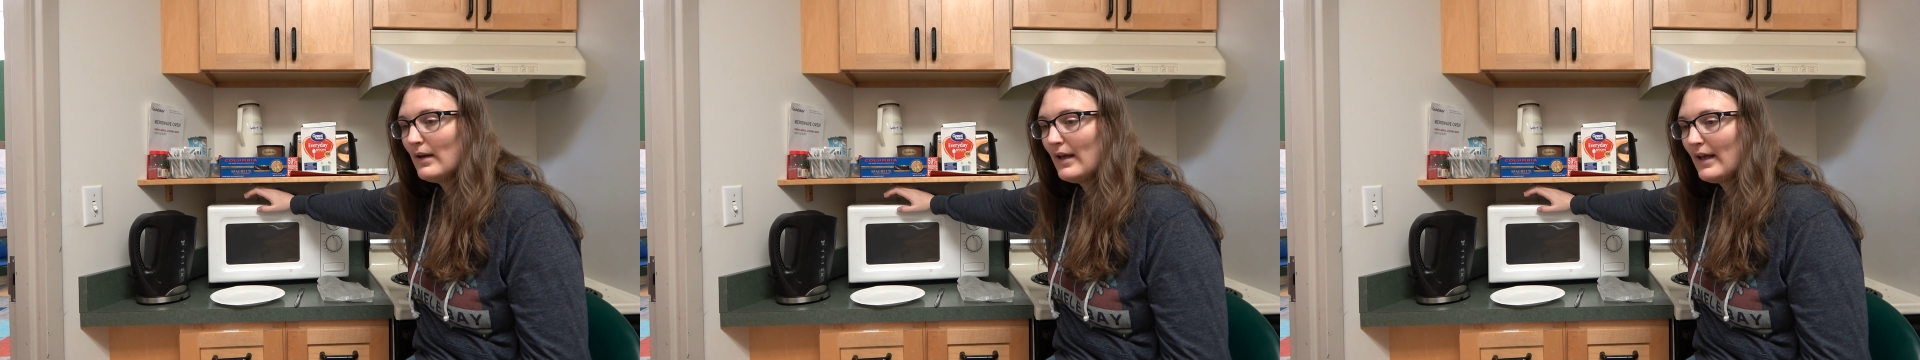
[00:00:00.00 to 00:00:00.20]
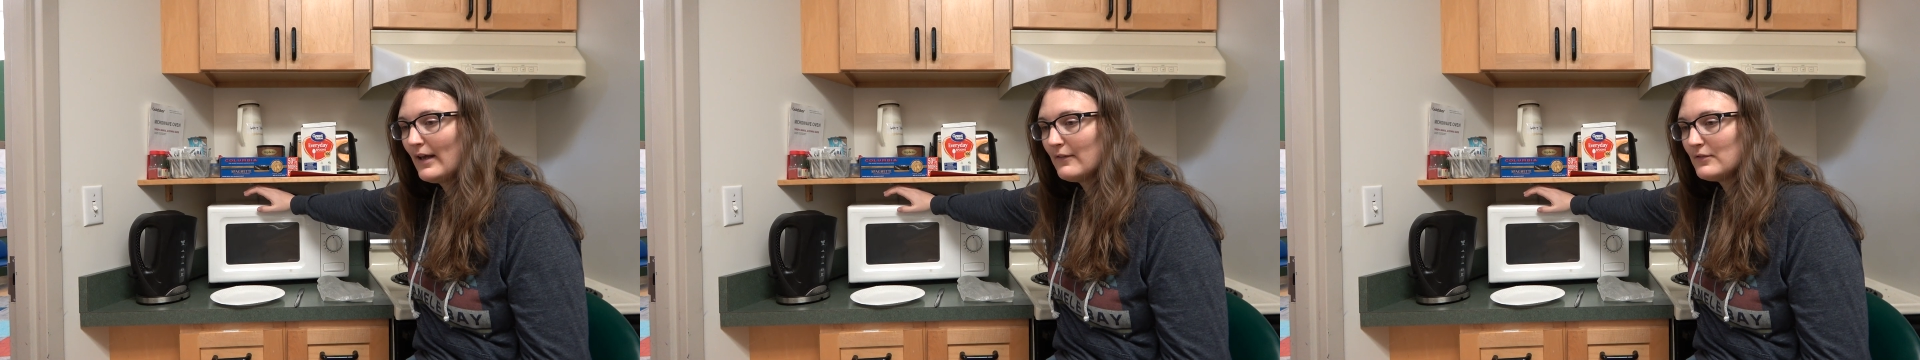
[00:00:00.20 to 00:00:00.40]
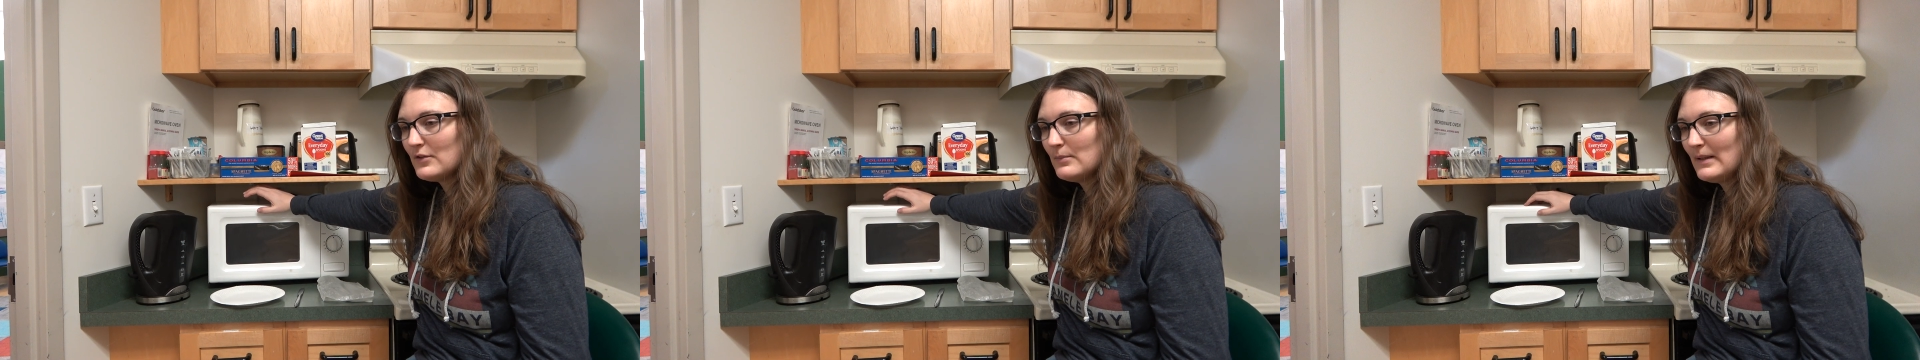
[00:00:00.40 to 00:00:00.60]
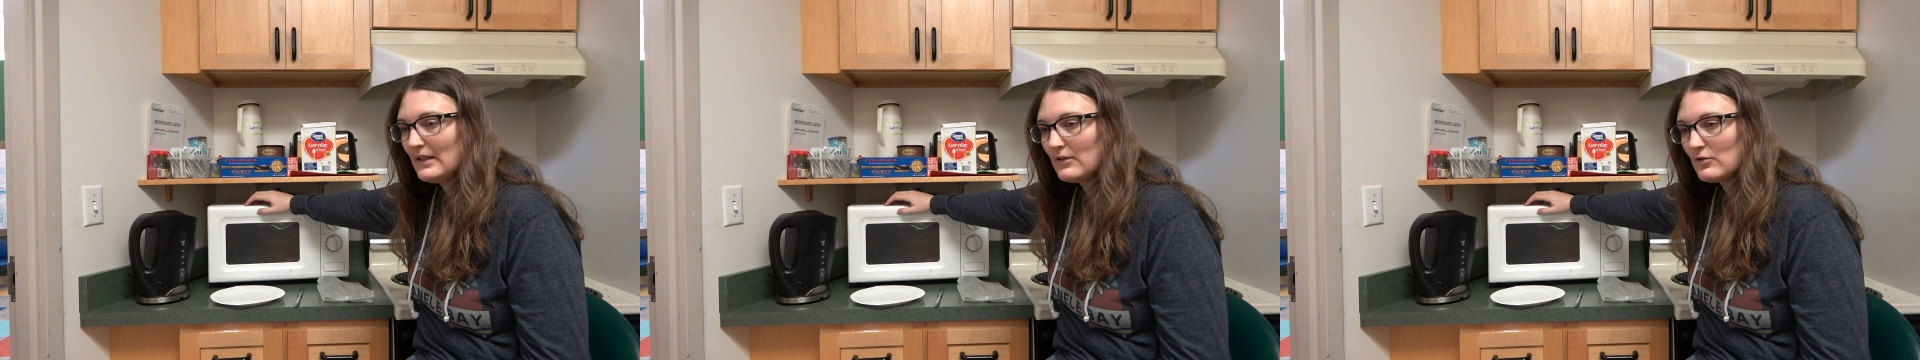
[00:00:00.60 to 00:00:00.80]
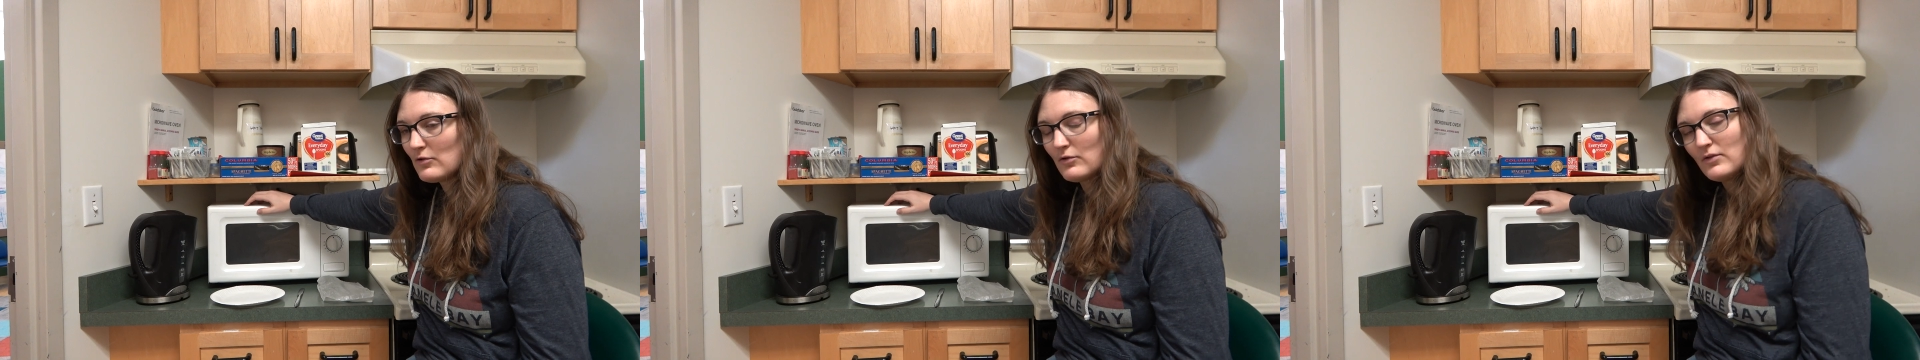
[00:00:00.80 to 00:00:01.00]
have to
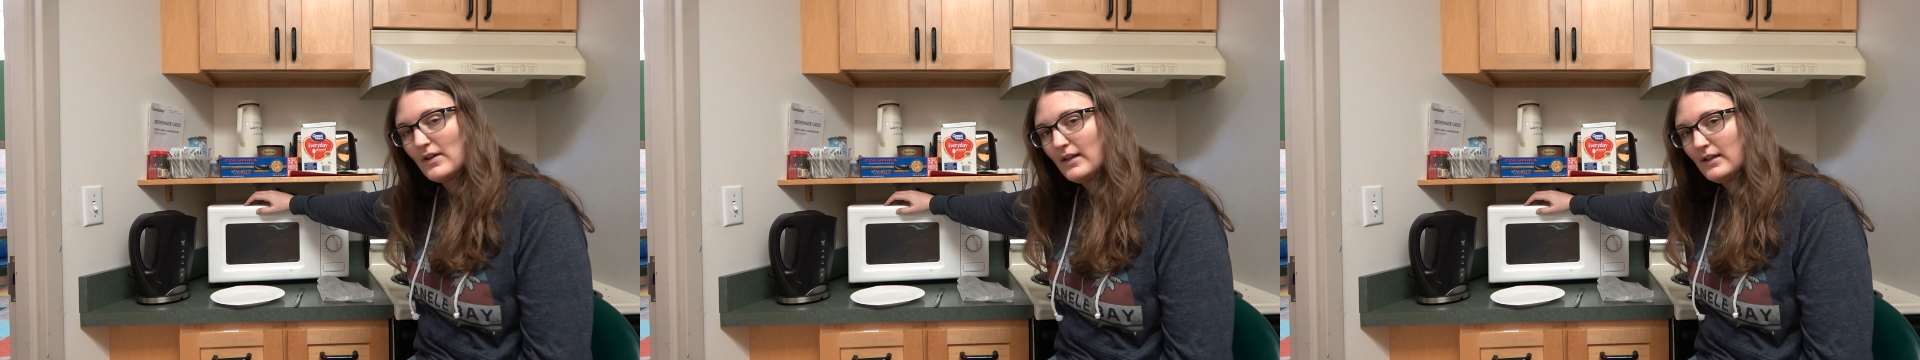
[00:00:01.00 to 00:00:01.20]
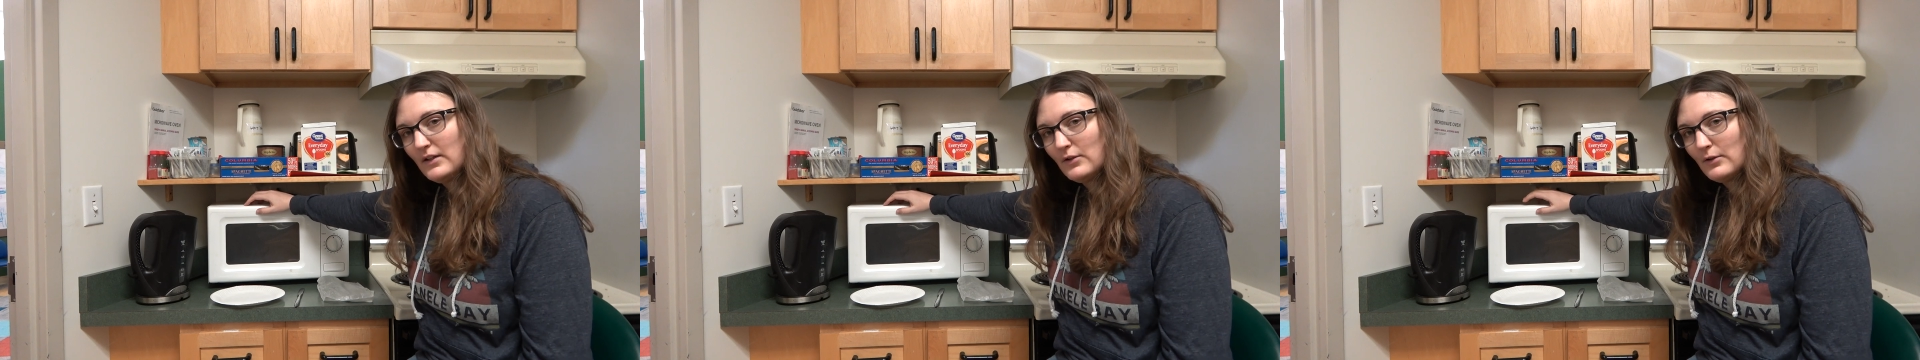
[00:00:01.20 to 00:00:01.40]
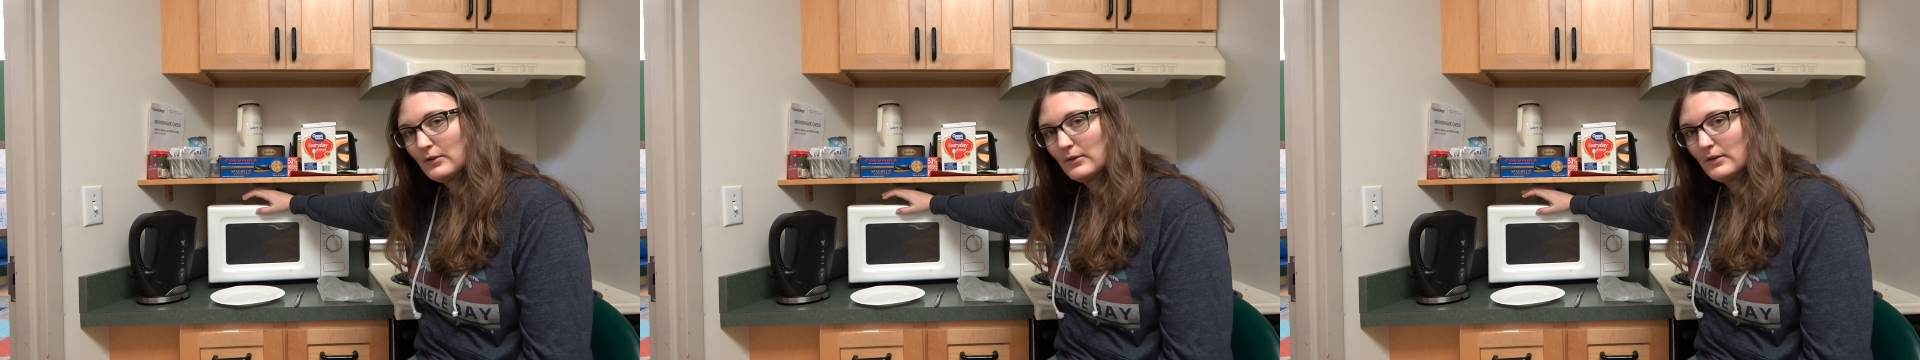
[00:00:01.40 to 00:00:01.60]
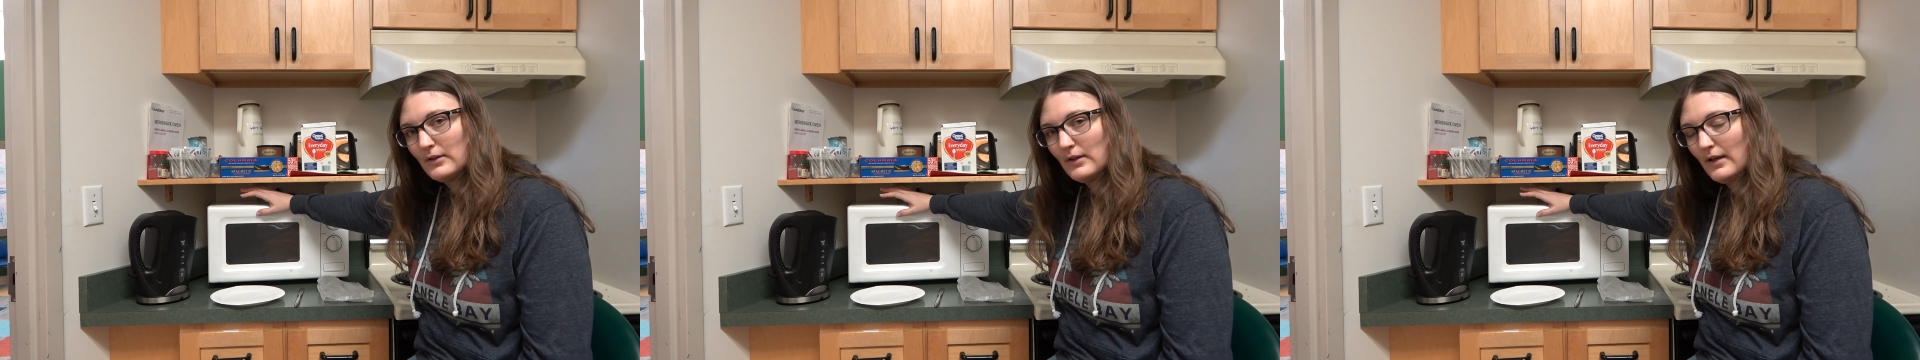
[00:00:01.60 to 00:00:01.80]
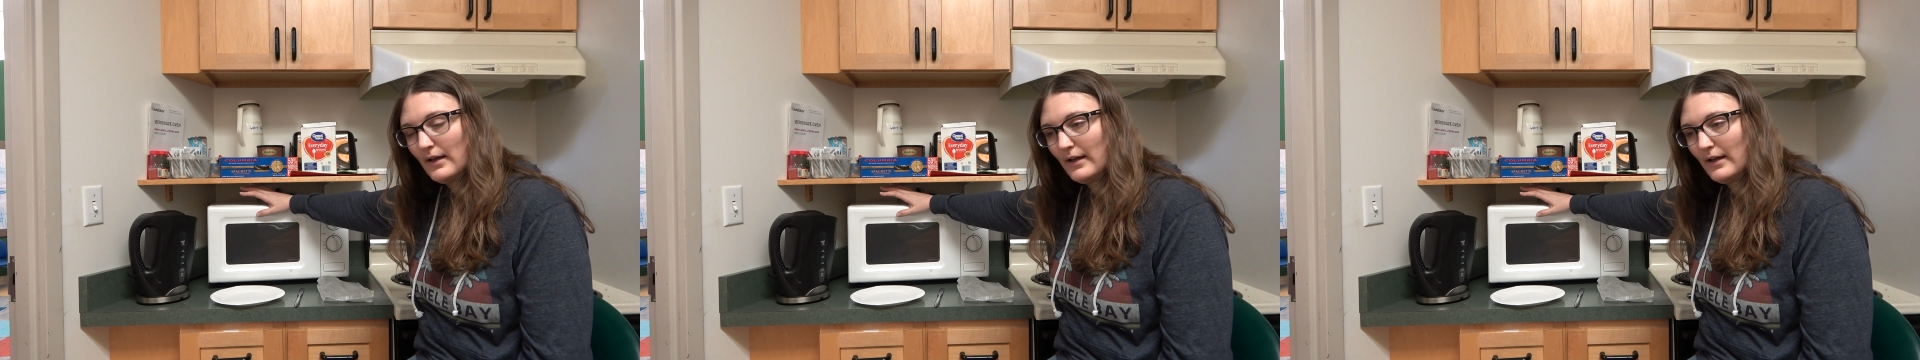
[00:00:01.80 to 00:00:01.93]
make sure that your